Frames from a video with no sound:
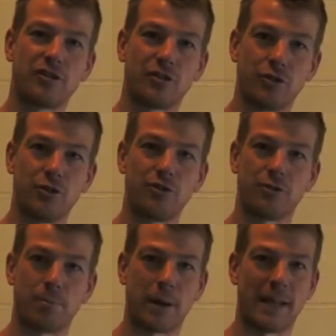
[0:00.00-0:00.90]
stores
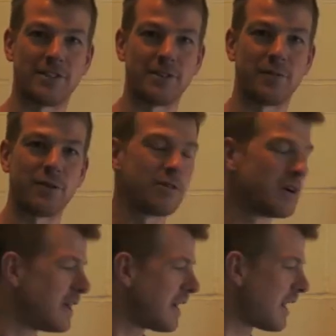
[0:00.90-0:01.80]

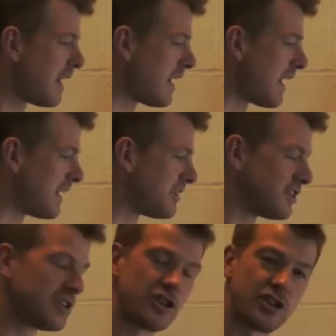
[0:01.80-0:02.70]
plentiful
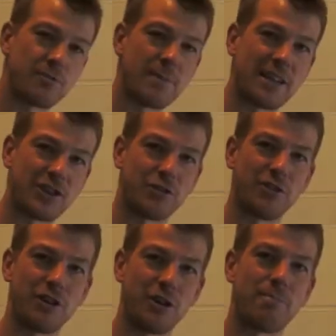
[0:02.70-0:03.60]
and just making
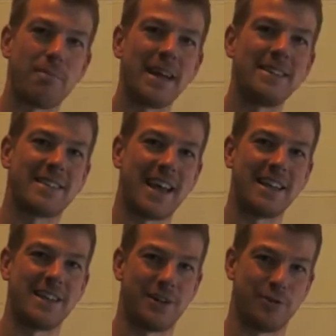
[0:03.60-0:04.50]
sure you're
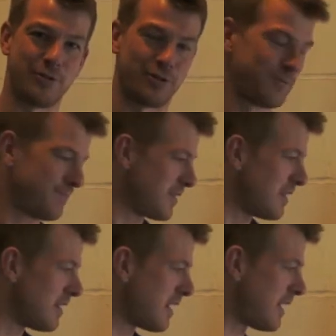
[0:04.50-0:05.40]
maintaining those.
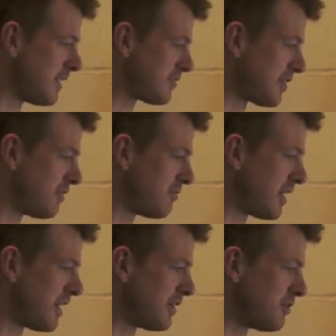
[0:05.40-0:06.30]

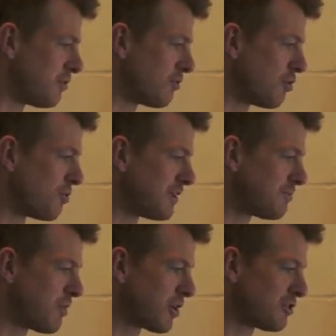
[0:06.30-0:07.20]
So you're
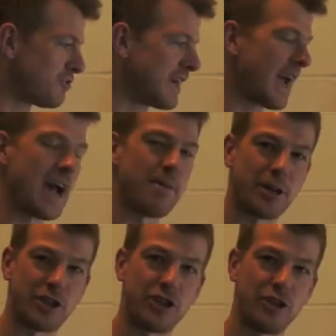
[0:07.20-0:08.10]
always monitoring how
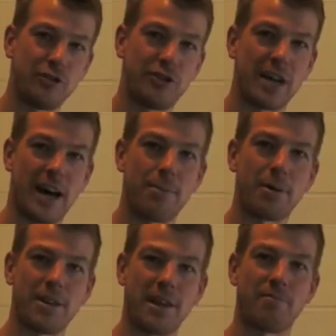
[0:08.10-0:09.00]
much you're using
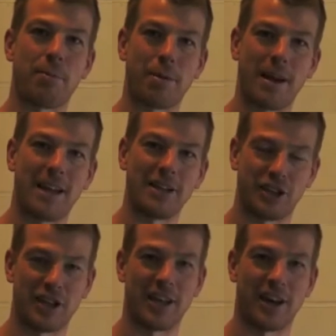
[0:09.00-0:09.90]
up and then
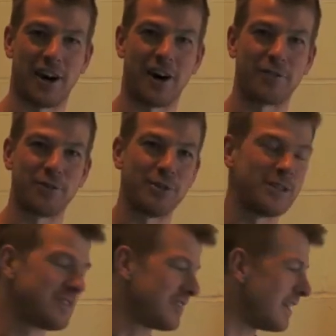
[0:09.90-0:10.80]
replenishing it
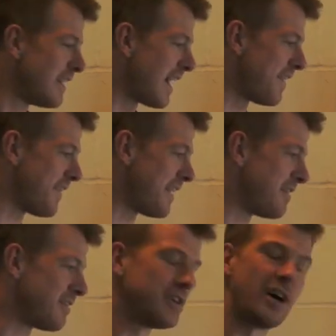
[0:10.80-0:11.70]
afterwards, and
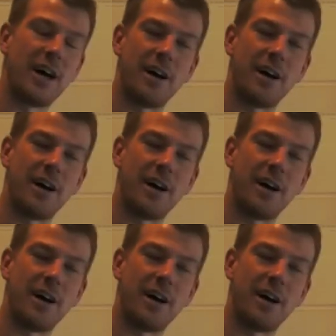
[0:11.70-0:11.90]
then